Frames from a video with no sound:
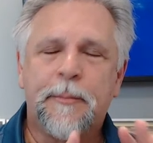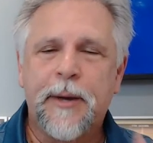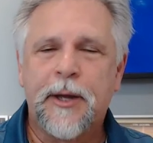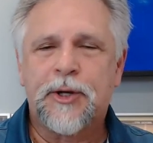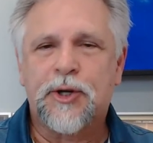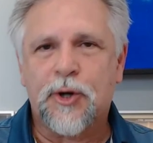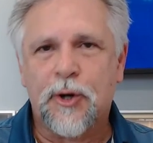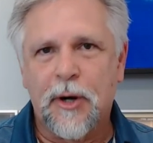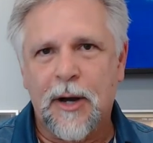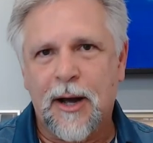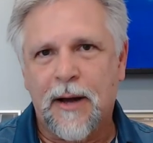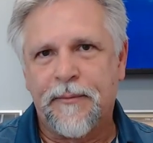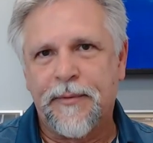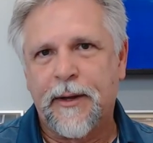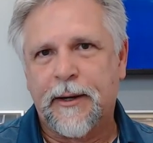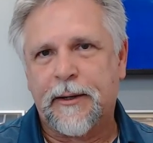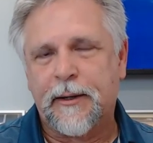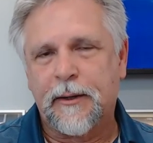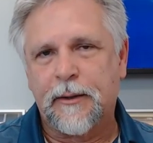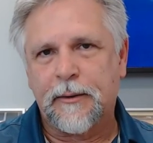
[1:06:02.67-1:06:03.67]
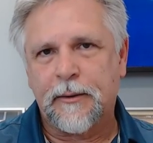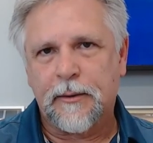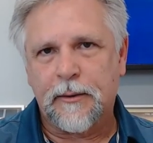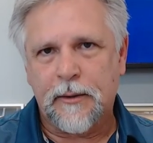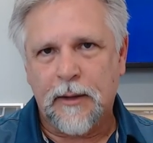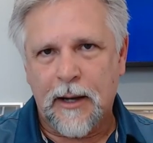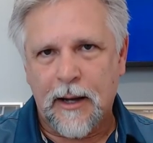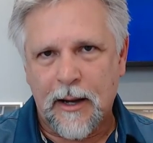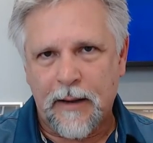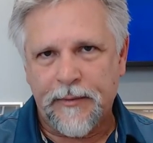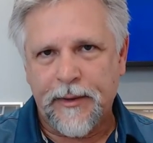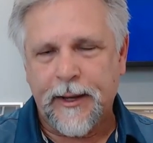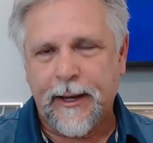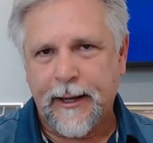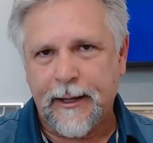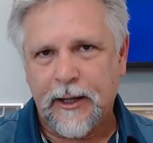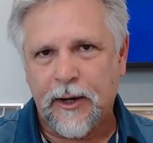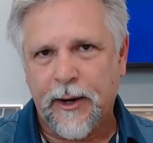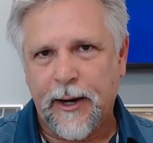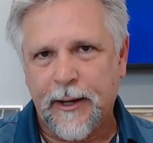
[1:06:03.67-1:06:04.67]
picture of the of the
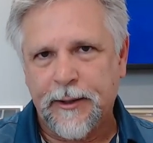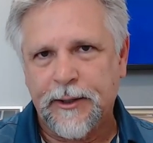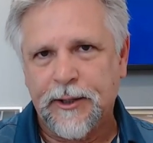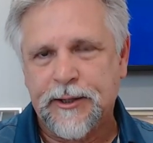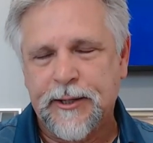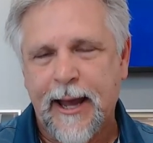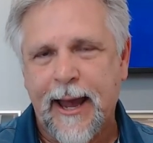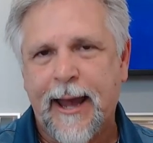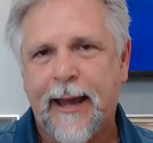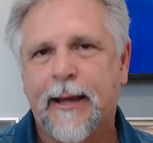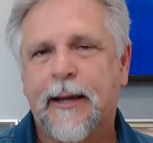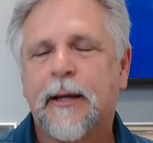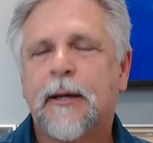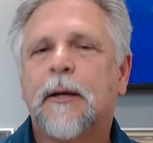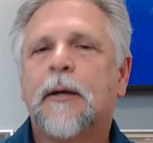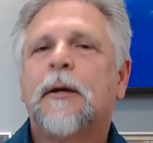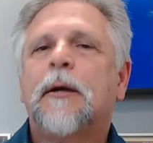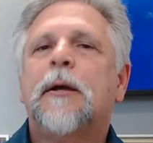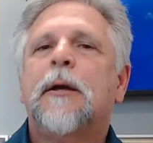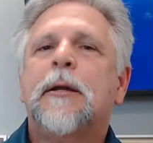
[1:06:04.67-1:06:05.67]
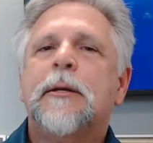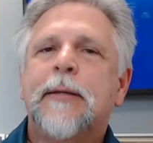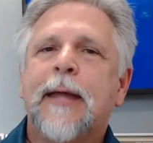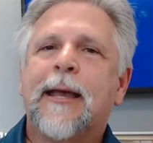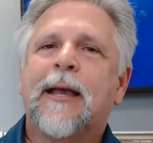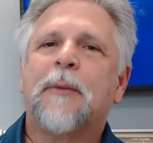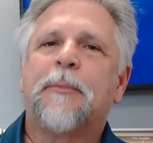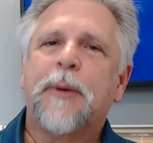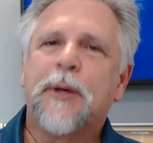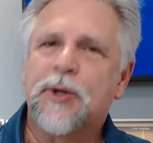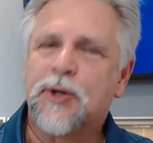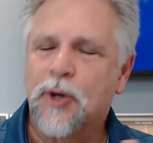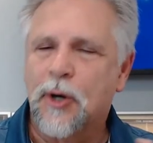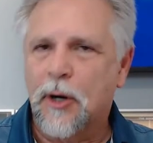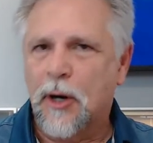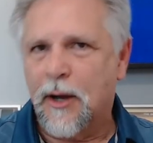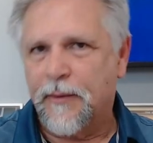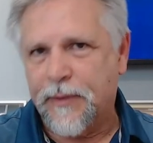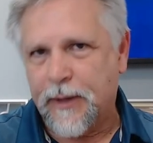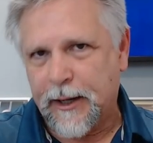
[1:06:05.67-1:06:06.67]
heater in the tank, take a
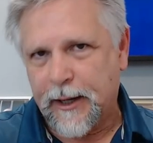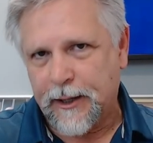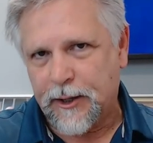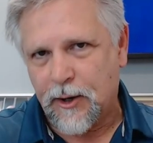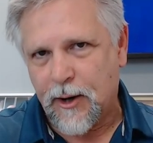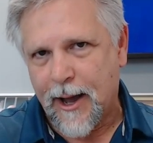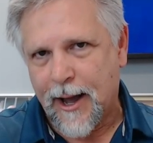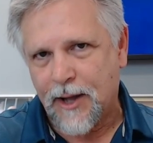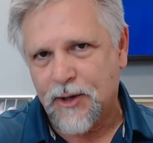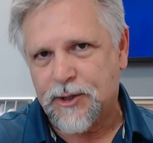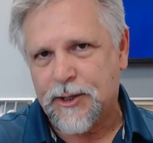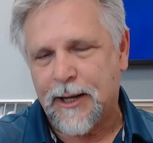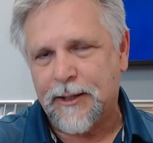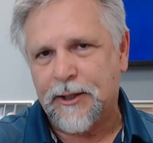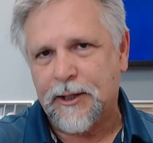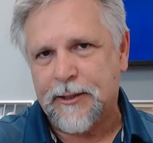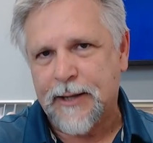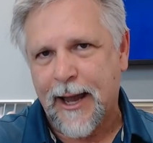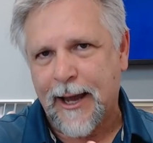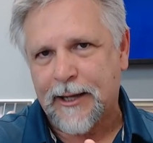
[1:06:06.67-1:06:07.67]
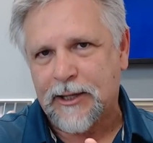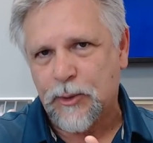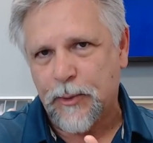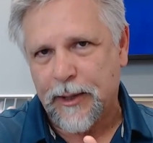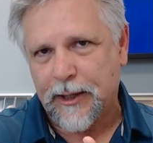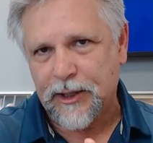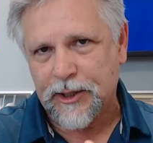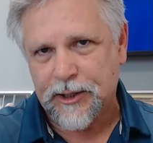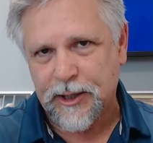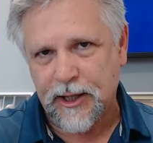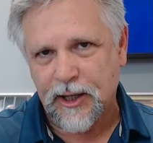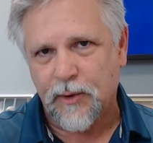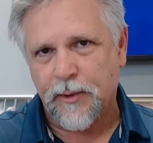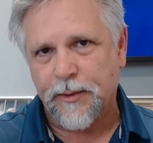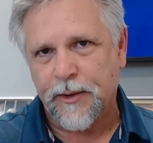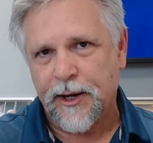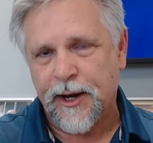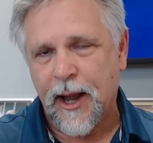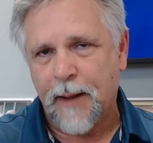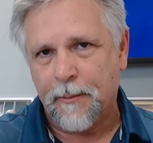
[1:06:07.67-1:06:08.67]
picture of the heater outside the tank so we can see the,
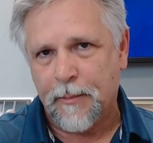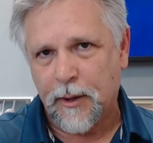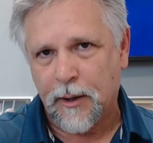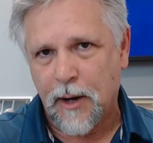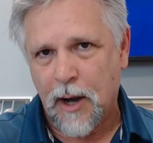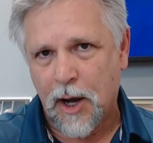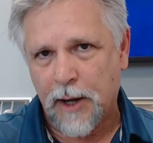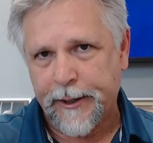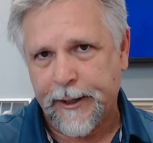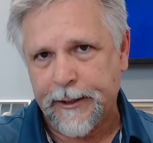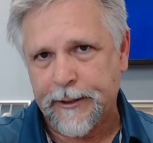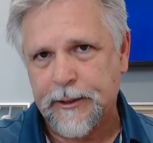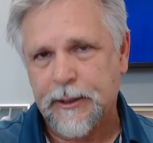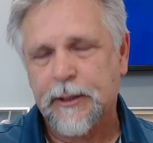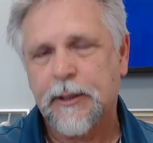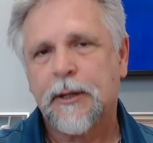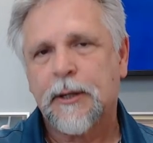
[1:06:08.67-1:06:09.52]
the number on it,